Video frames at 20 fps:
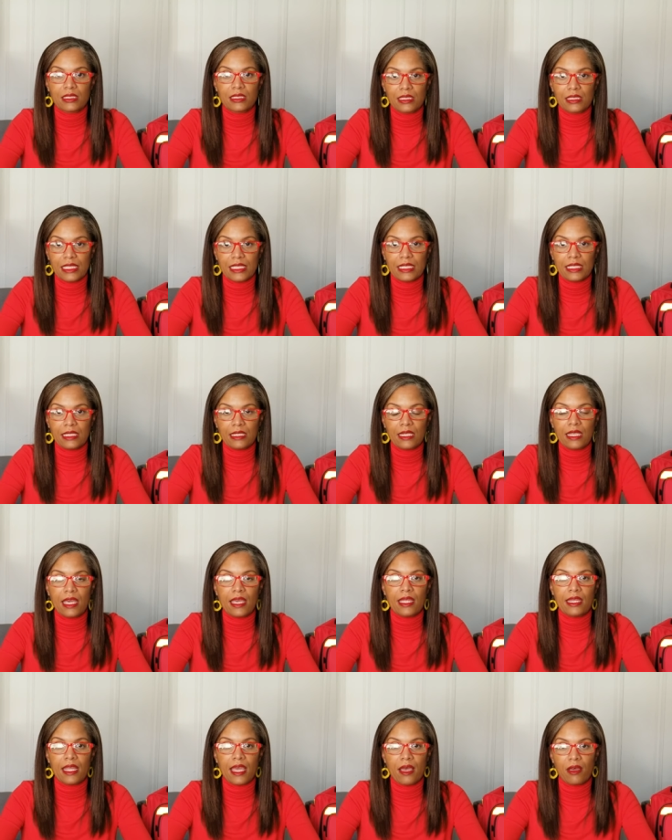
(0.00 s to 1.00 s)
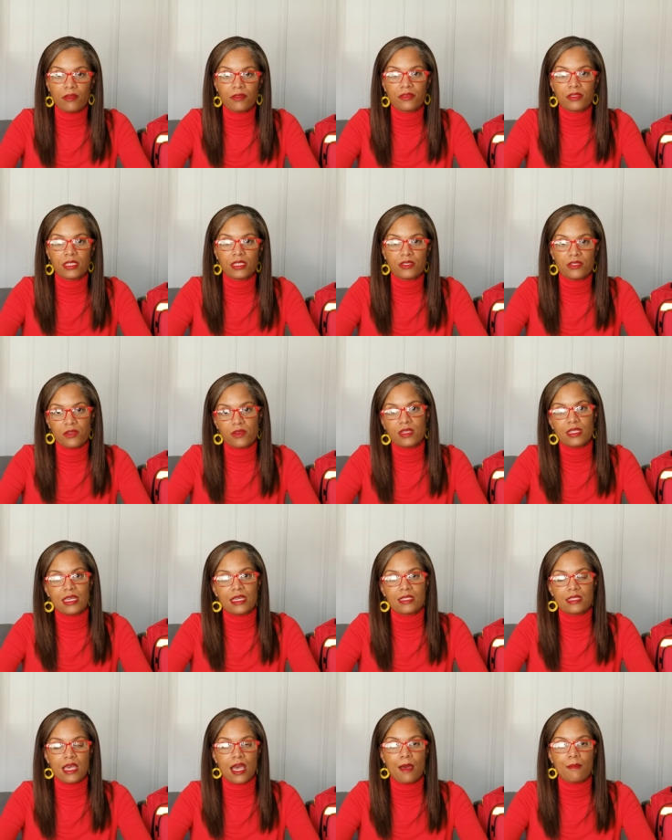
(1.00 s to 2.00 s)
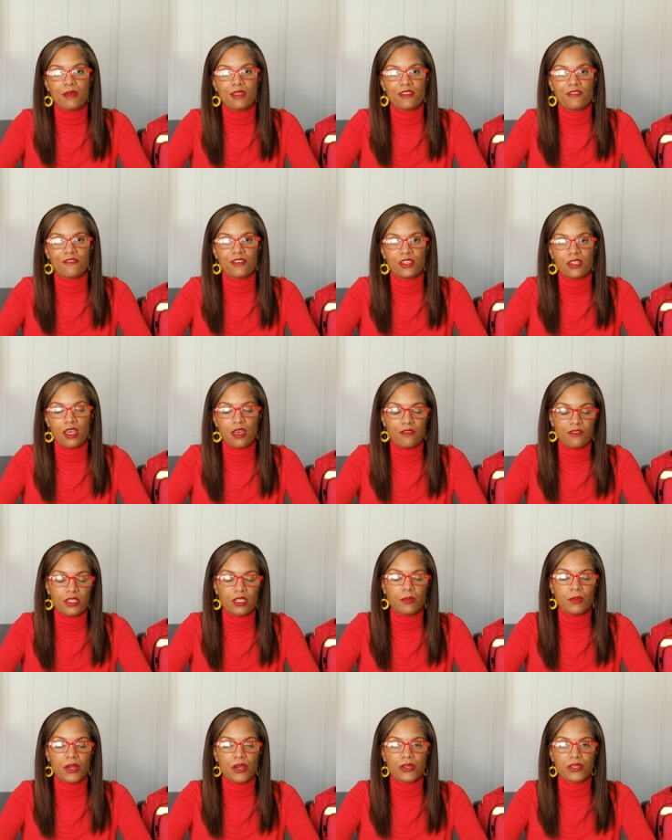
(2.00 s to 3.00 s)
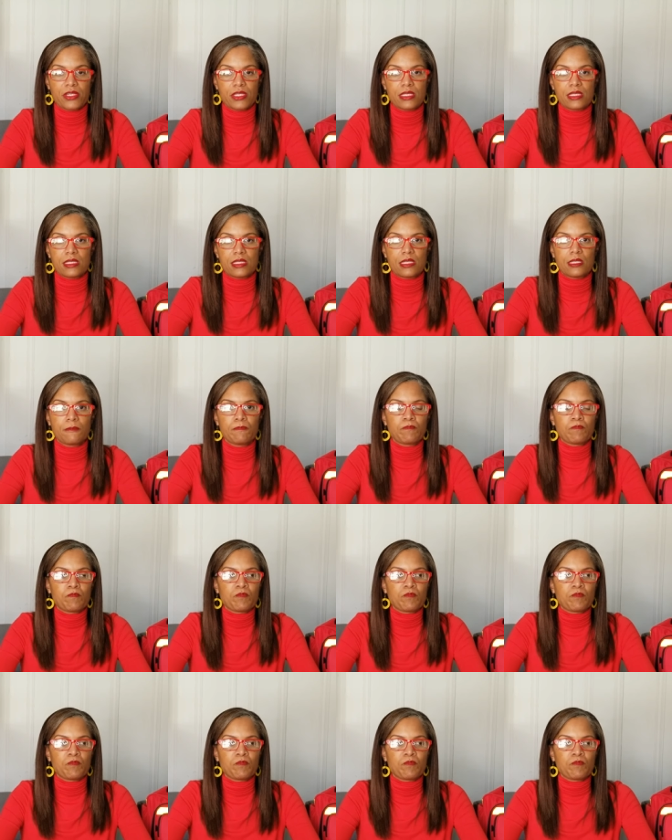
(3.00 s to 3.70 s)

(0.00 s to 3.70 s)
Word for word: clean and healthy during that time of an emergency.